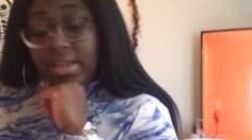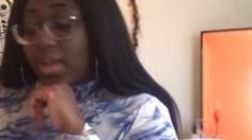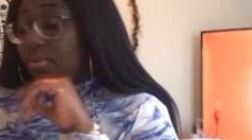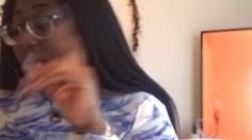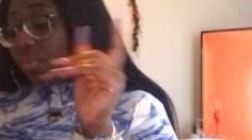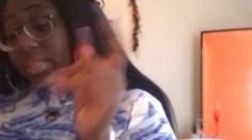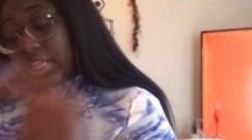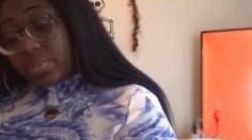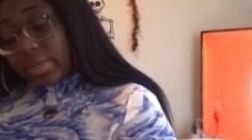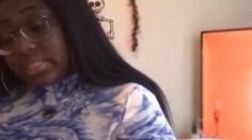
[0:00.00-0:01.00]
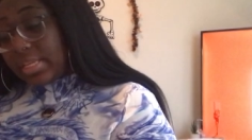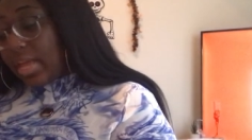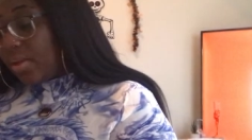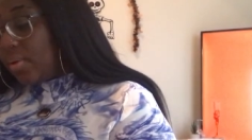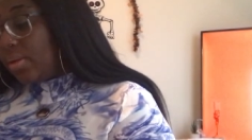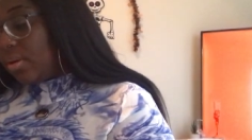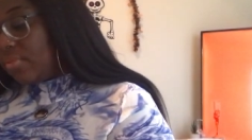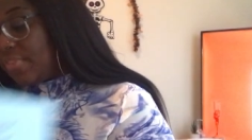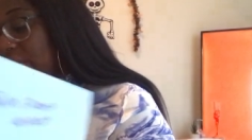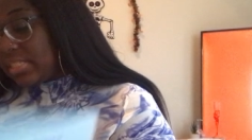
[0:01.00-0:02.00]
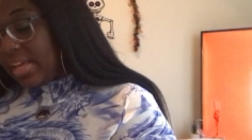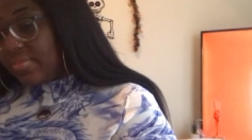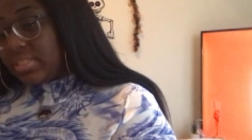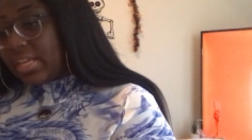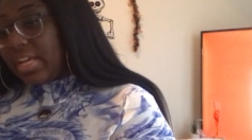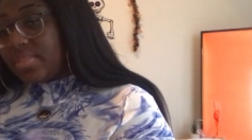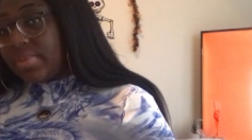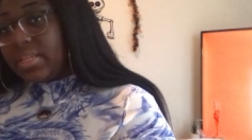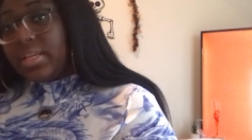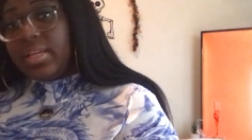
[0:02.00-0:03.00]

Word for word: I don't know what this person got going on. False advertisement,